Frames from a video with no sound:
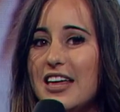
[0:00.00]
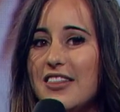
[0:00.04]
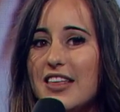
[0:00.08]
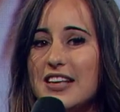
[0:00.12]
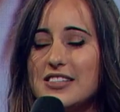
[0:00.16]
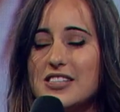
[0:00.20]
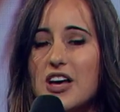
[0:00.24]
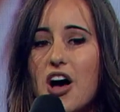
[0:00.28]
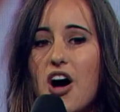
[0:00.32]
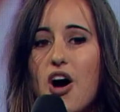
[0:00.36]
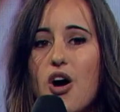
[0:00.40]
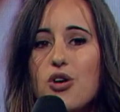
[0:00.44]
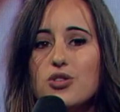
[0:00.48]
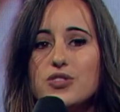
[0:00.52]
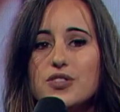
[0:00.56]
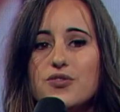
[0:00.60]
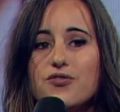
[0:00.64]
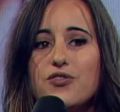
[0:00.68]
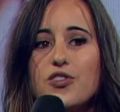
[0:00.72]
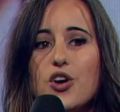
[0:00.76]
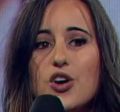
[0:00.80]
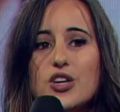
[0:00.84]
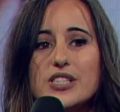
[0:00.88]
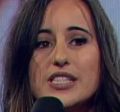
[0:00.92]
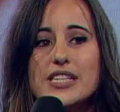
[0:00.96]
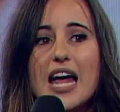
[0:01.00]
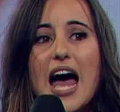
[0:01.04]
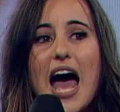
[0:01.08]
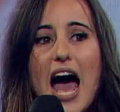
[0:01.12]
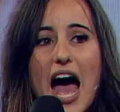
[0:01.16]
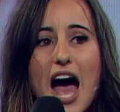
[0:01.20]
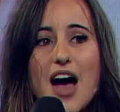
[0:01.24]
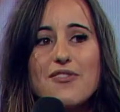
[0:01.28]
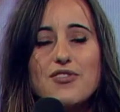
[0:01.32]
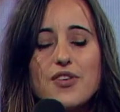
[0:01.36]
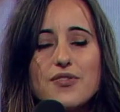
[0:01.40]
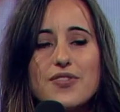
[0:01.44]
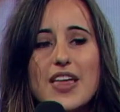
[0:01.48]
there's a whole first
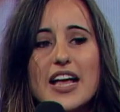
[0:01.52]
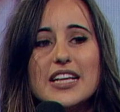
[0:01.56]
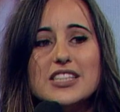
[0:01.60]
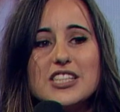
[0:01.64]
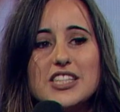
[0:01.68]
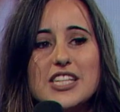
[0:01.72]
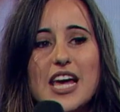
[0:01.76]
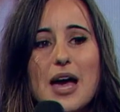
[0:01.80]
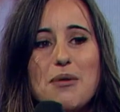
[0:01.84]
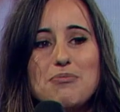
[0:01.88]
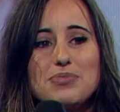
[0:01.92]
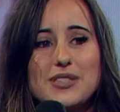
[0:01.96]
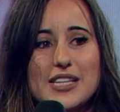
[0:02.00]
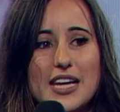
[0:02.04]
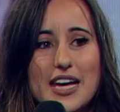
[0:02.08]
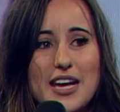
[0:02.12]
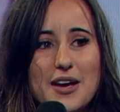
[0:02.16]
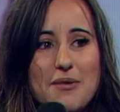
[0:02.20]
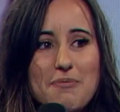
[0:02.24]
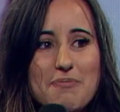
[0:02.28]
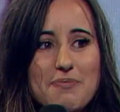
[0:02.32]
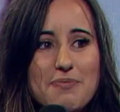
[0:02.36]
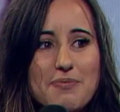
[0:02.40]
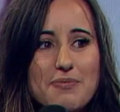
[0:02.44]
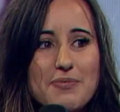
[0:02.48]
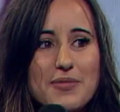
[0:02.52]
half of that chapter